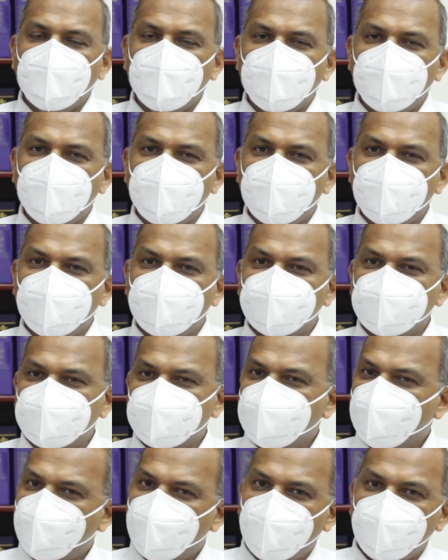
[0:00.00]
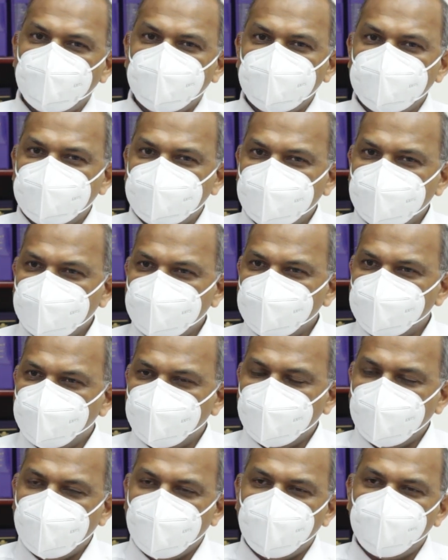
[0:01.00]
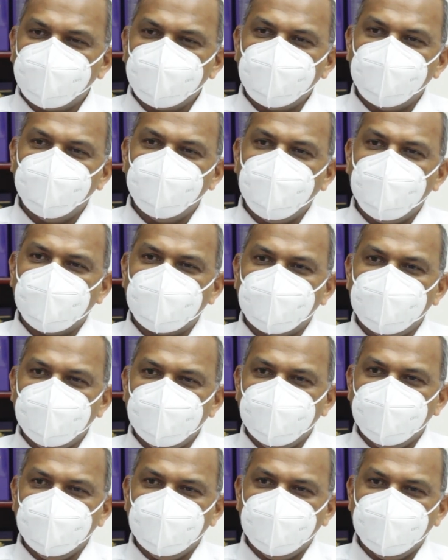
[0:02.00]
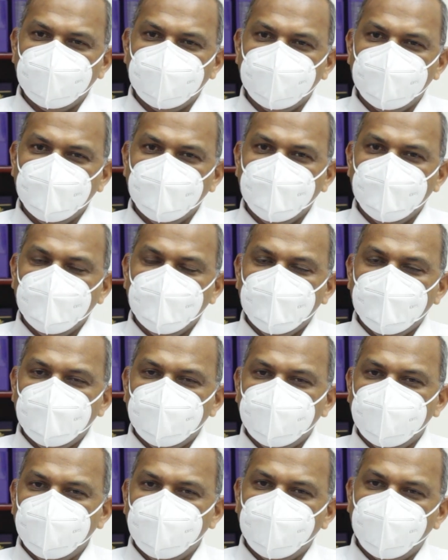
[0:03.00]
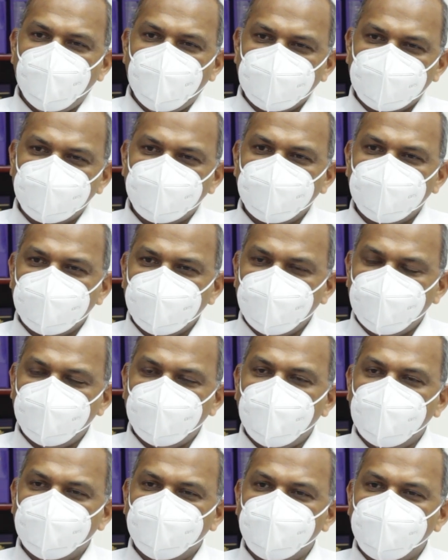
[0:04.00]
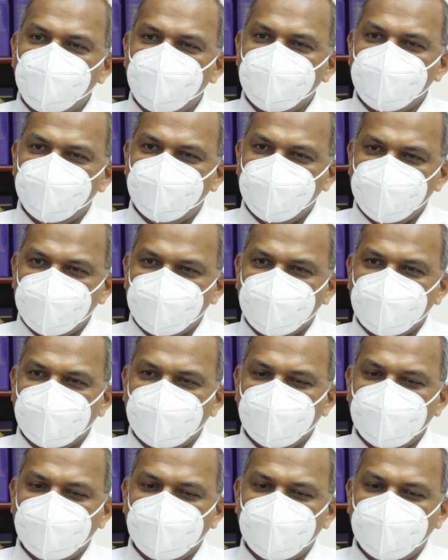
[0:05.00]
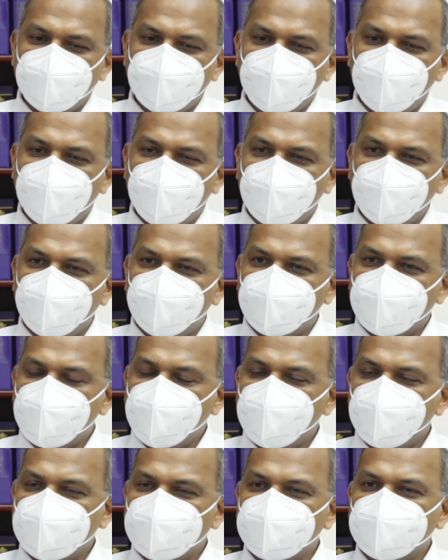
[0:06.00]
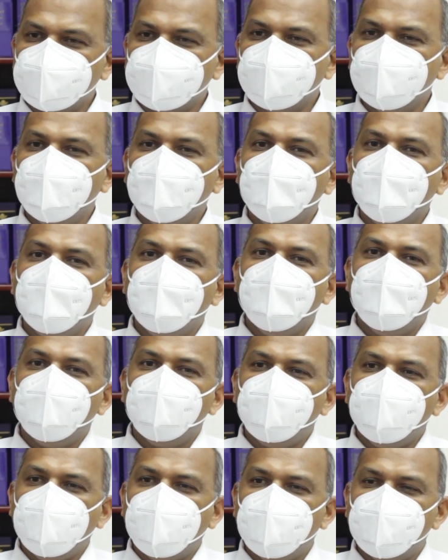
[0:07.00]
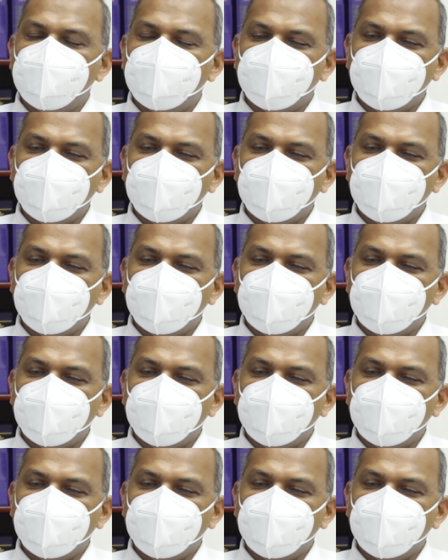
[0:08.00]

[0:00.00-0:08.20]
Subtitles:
And so all these things would help to make the hospital run more efficiently. And of course, we have